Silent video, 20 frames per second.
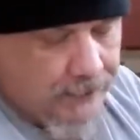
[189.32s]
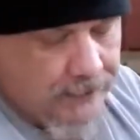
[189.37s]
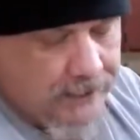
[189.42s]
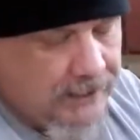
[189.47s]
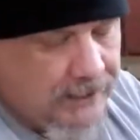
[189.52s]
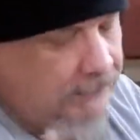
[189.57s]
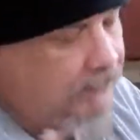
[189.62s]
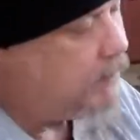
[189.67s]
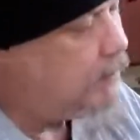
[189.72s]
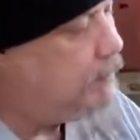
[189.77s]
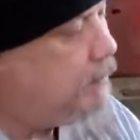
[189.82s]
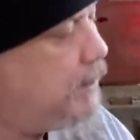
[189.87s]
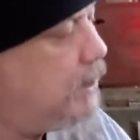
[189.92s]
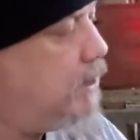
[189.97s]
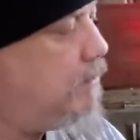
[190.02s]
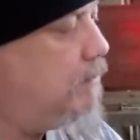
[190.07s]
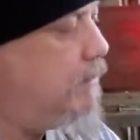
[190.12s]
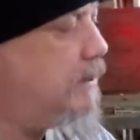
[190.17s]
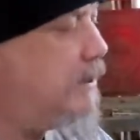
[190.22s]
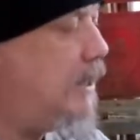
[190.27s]
Definitely be
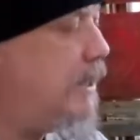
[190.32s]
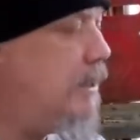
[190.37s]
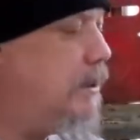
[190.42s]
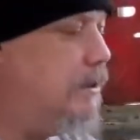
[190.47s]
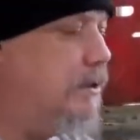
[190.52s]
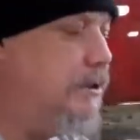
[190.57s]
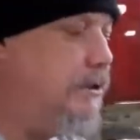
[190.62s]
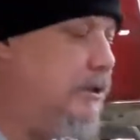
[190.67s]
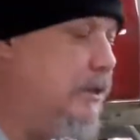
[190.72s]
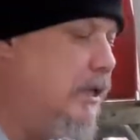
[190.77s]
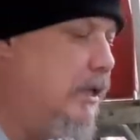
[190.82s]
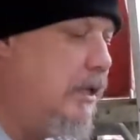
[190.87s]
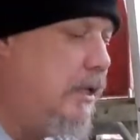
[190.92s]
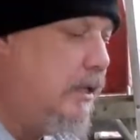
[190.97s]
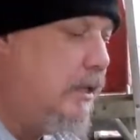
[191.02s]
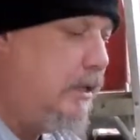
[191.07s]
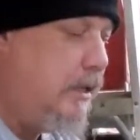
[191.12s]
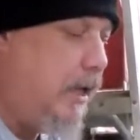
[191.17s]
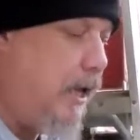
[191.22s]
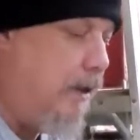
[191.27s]
good with tacos.
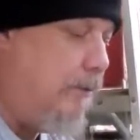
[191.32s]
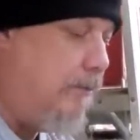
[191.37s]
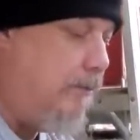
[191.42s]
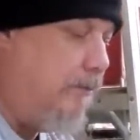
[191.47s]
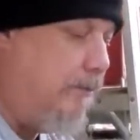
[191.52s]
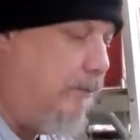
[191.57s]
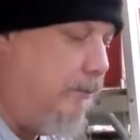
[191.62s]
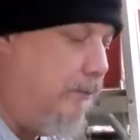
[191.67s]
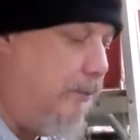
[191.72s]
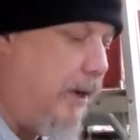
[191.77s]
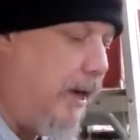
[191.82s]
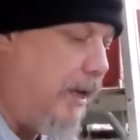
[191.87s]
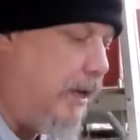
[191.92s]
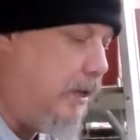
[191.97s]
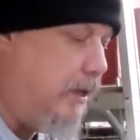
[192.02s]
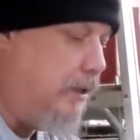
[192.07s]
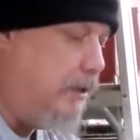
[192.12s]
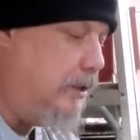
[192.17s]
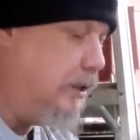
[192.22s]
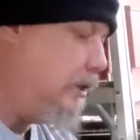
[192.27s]
I
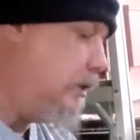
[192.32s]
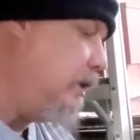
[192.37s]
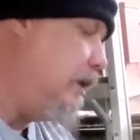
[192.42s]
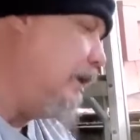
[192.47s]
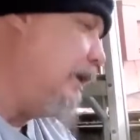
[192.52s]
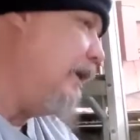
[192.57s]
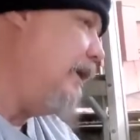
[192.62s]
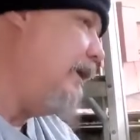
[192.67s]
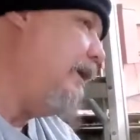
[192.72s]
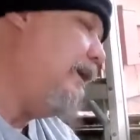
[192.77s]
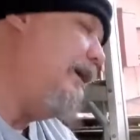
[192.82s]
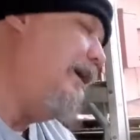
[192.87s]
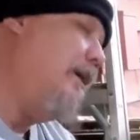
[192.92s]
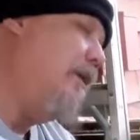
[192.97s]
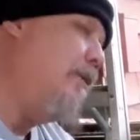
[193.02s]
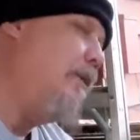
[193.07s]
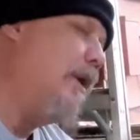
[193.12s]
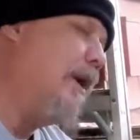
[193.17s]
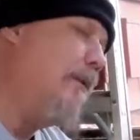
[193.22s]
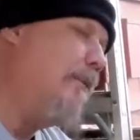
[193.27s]
might use it tonight
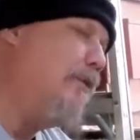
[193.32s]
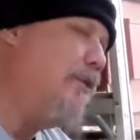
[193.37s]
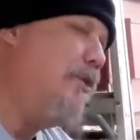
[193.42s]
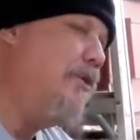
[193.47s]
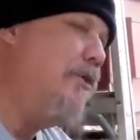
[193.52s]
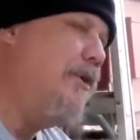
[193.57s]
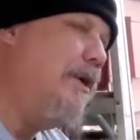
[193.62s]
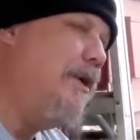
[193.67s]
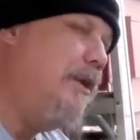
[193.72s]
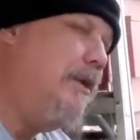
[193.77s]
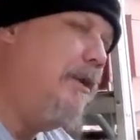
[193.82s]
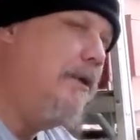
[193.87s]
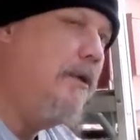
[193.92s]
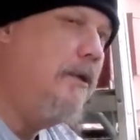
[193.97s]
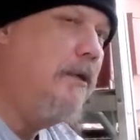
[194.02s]
in what I'm doing.